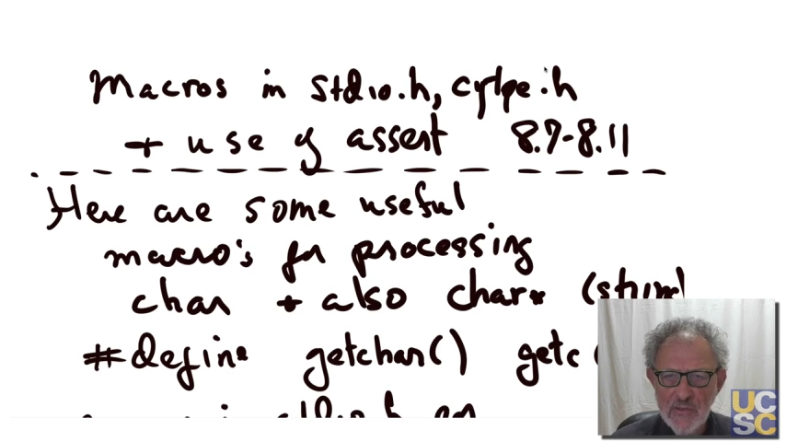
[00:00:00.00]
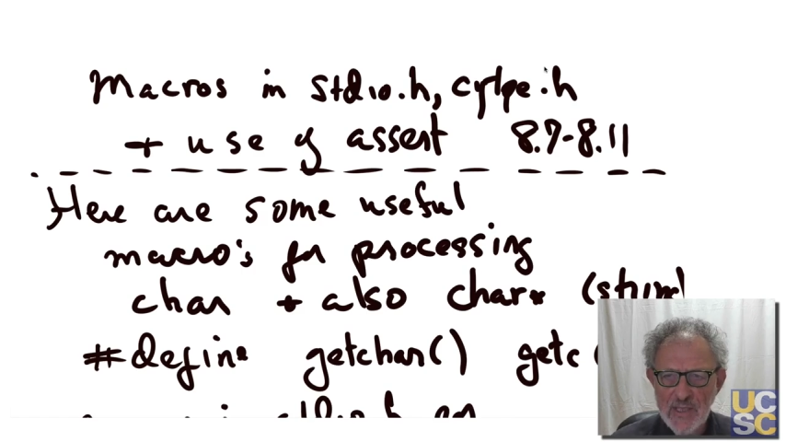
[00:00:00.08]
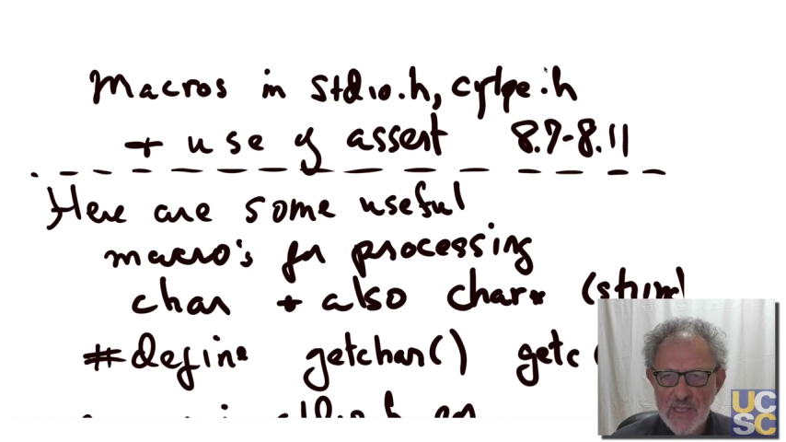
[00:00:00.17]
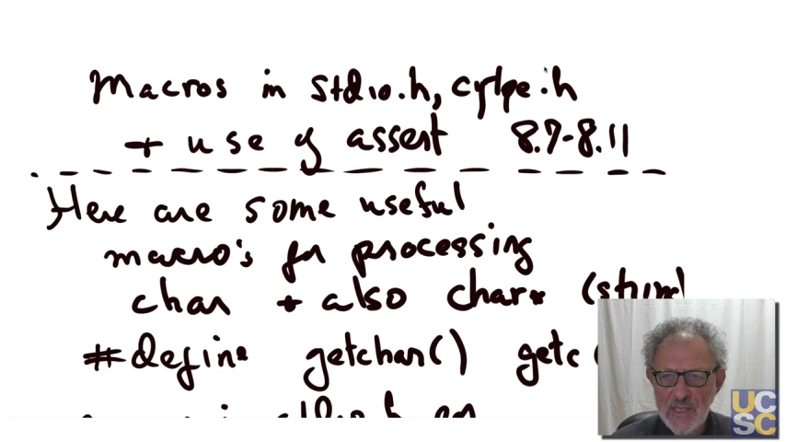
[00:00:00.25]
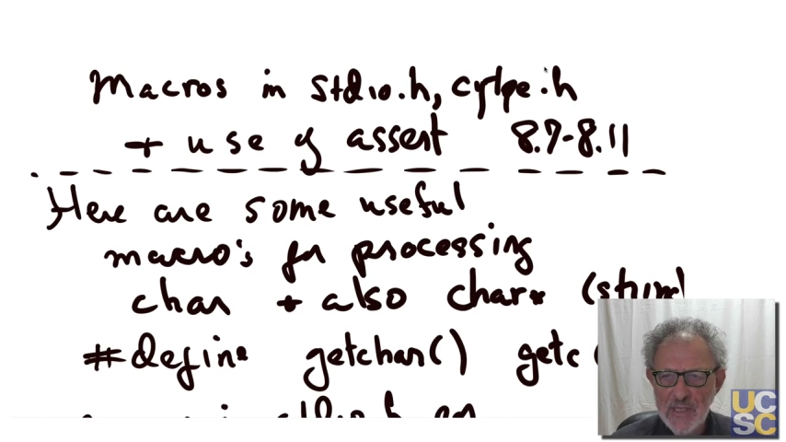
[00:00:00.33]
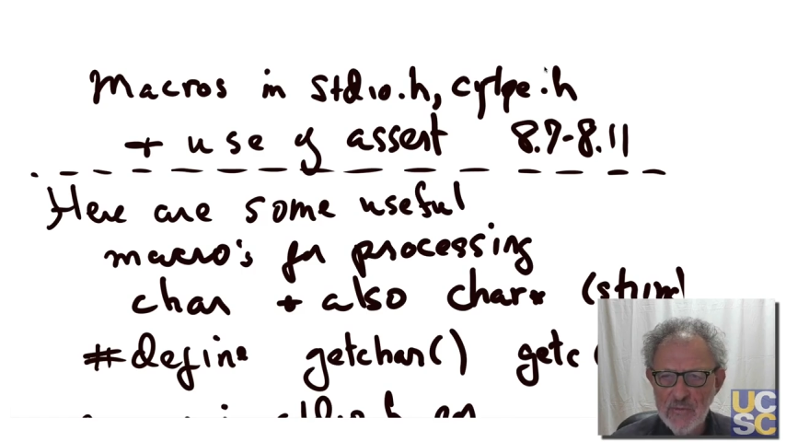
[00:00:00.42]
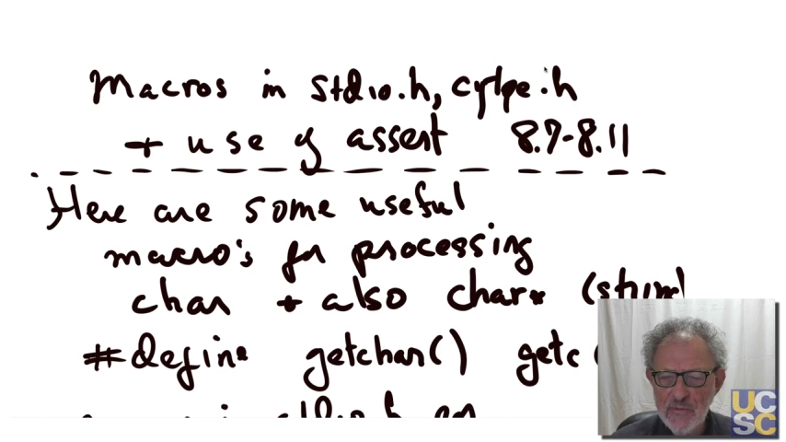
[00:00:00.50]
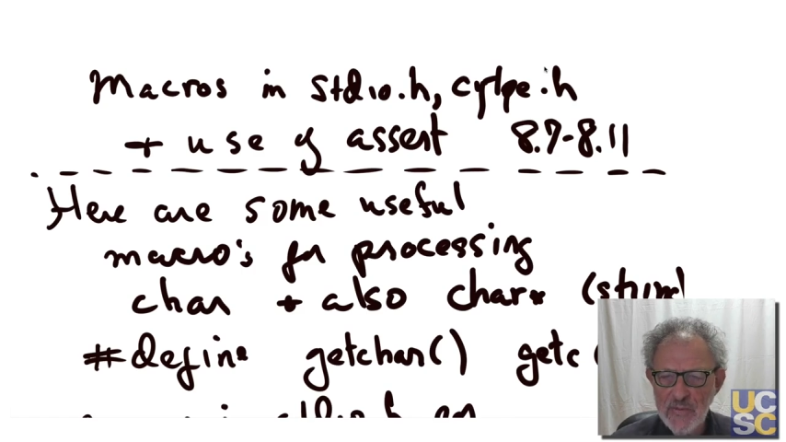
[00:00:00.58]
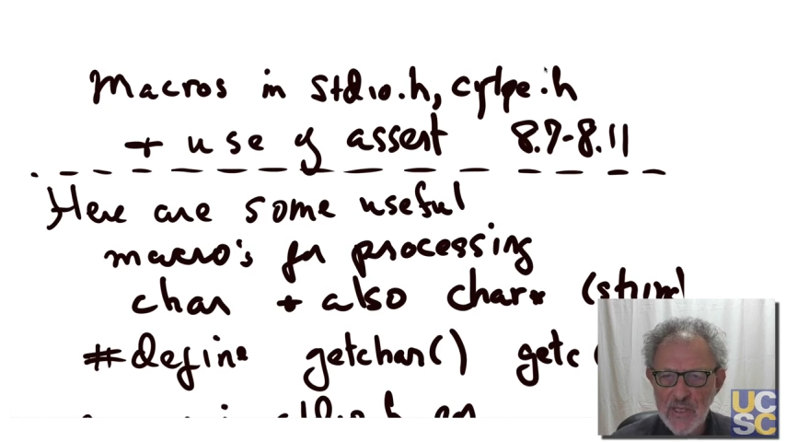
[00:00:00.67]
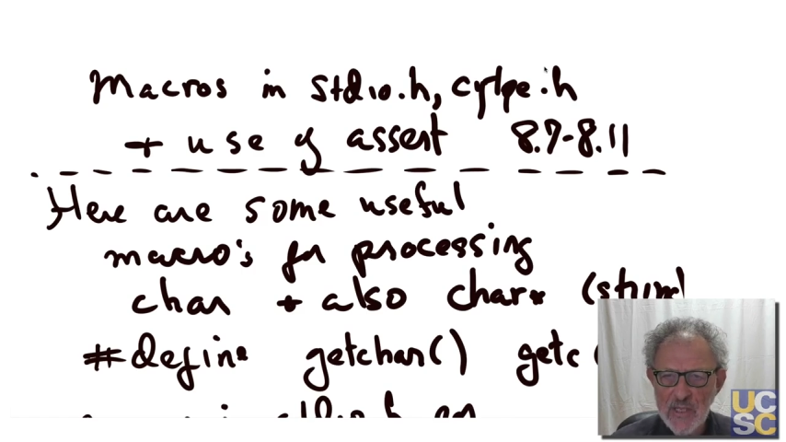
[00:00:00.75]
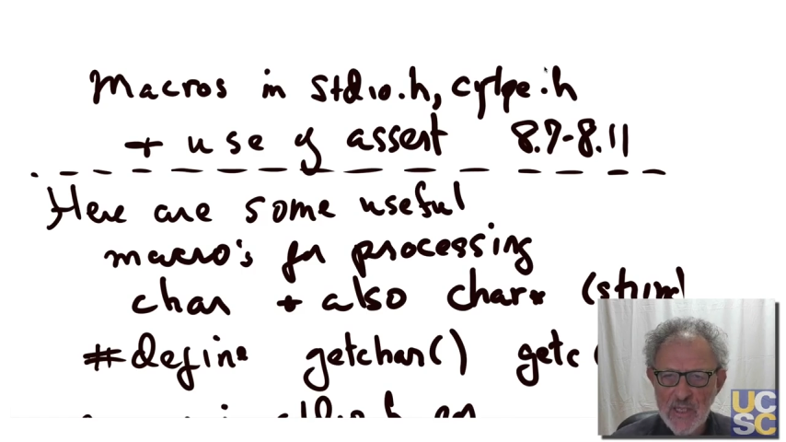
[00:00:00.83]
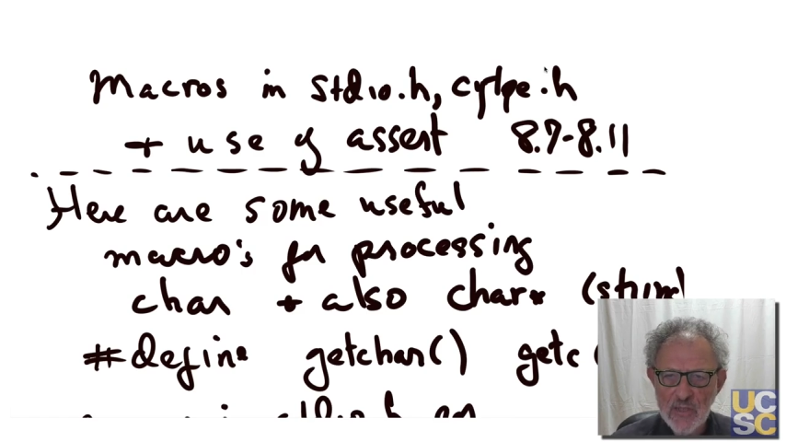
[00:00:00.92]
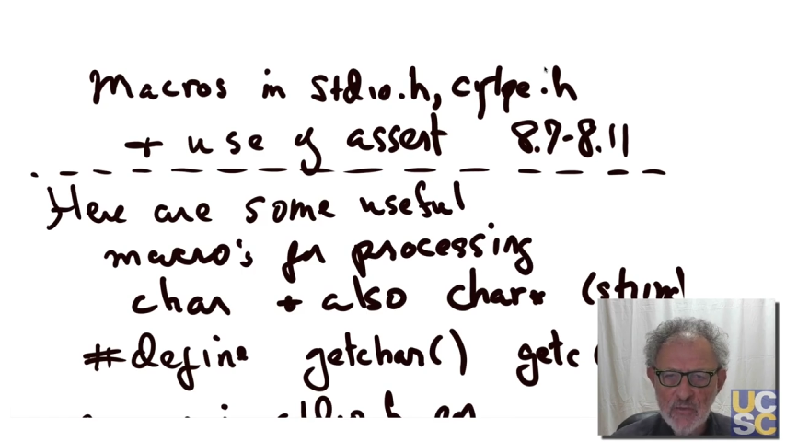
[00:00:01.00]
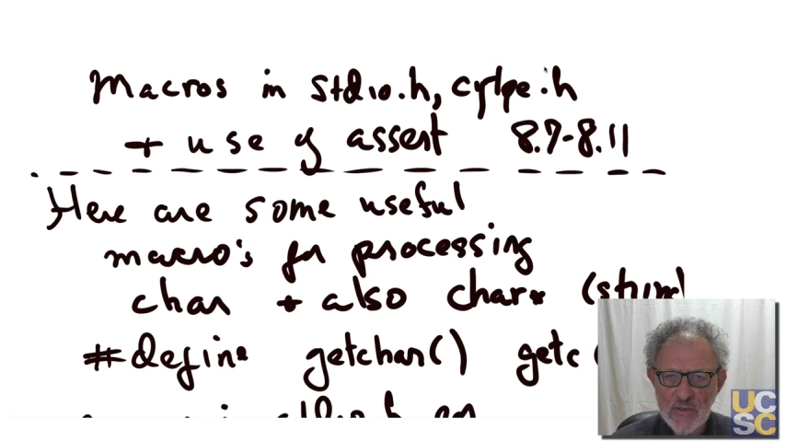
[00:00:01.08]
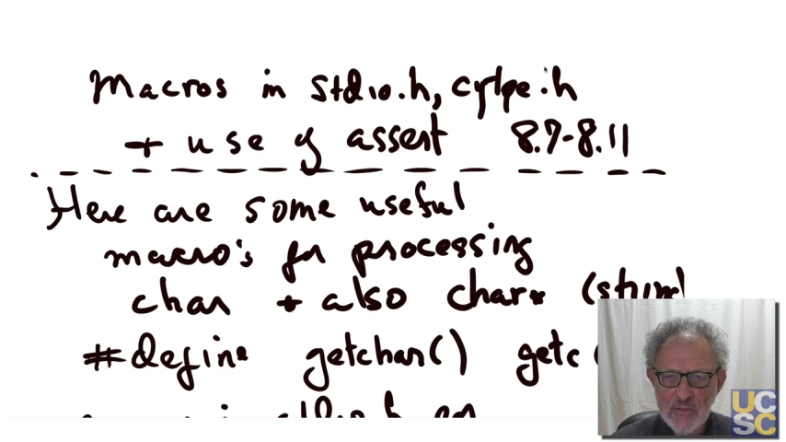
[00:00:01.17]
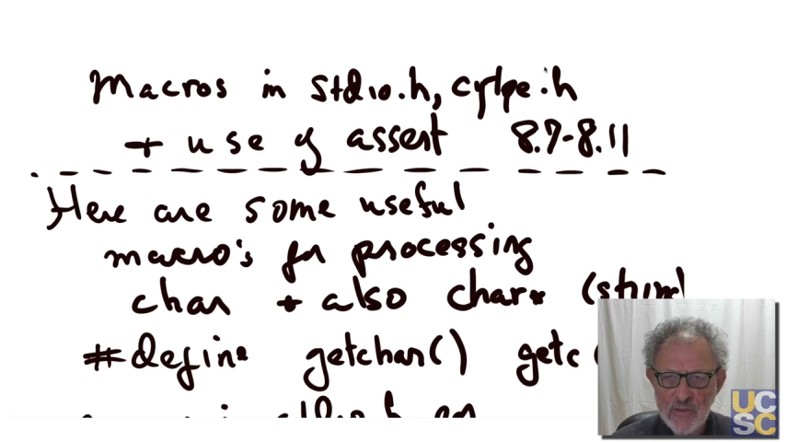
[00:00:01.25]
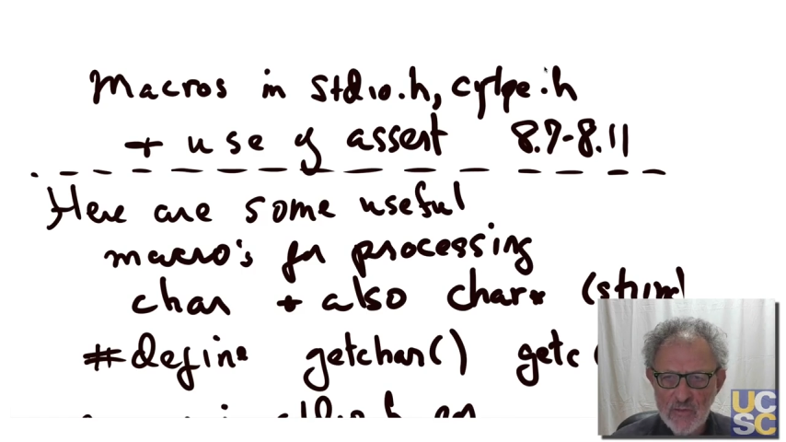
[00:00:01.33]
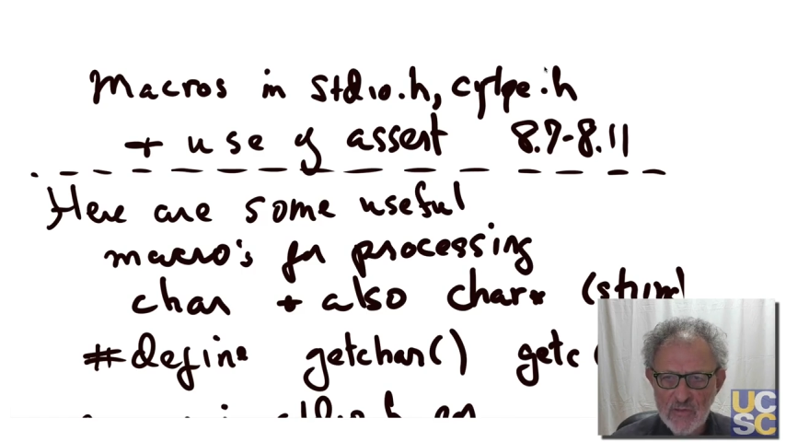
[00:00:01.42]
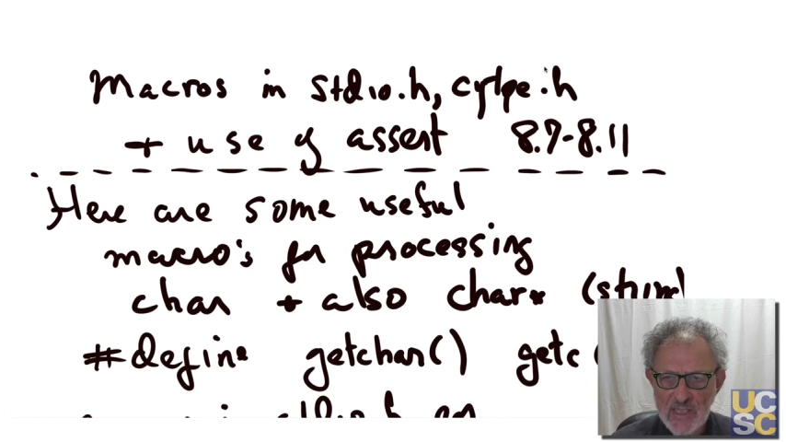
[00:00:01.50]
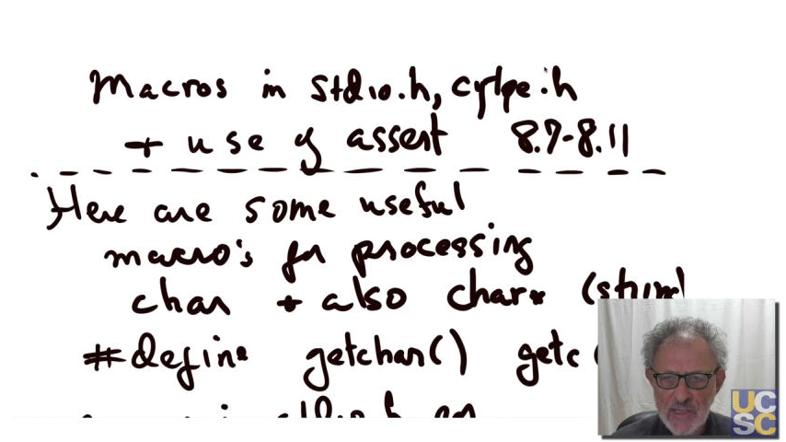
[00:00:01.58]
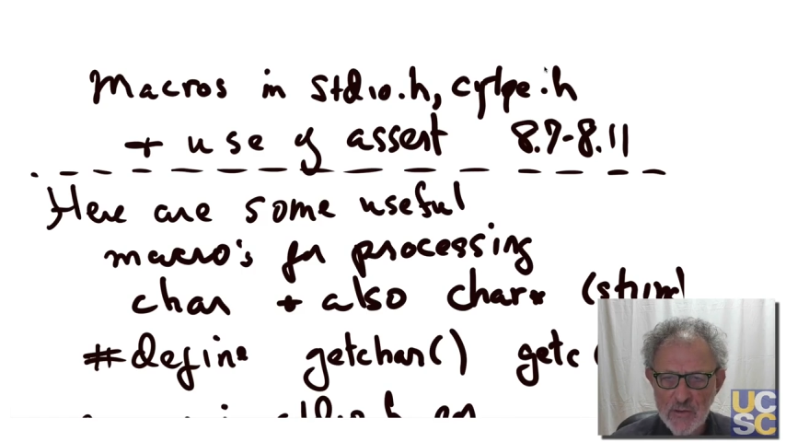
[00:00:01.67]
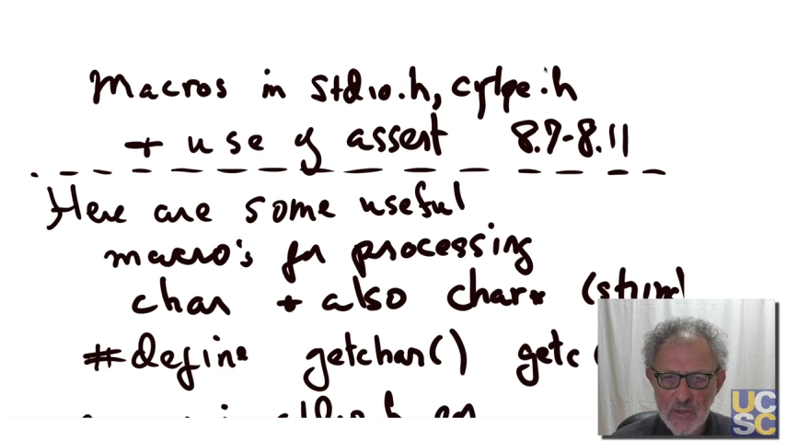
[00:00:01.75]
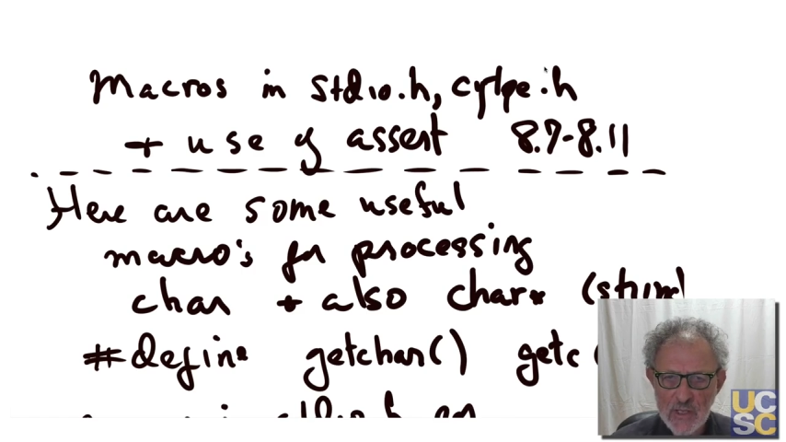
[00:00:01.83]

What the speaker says: in various of the standard